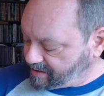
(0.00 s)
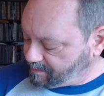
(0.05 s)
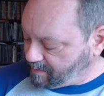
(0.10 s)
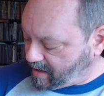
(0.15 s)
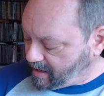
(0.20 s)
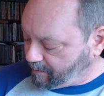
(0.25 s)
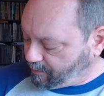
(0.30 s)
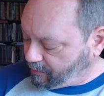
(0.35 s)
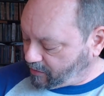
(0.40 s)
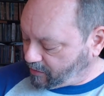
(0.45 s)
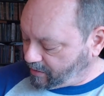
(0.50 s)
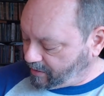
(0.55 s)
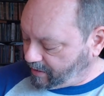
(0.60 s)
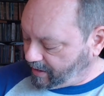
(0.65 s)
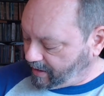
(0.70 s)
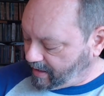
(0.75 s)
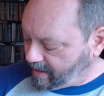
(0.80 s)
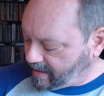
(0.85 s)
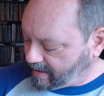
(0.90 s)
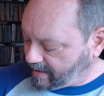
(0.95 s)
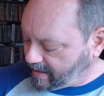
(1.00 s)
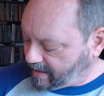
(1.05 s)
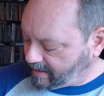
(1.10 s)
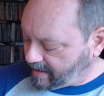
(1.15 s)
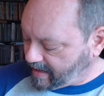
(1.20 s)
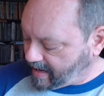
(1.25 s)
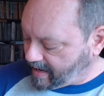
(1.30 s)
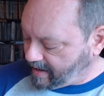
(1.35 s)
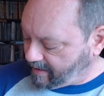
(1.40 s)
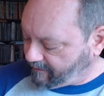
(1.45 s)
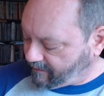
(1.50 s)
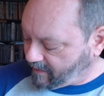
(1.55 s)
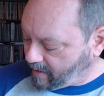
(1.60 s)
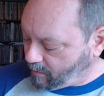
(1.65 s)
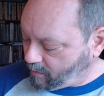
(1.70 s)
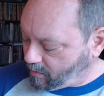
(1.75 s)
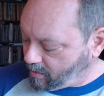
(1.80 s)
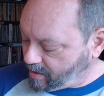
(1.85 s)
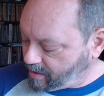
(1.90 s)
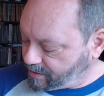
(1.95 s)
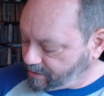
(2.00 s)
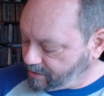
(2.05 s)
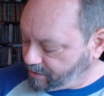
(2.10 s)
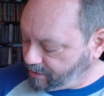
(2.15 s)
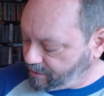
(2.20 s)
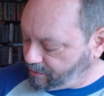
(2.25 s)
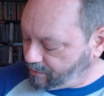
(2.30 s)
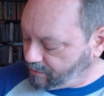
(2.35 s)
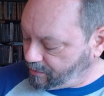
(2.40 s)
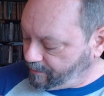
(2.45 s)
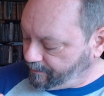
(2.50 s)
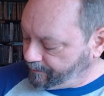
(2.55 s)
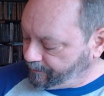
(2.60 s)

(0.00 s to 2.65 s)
My Party and I'll Die If I Want to.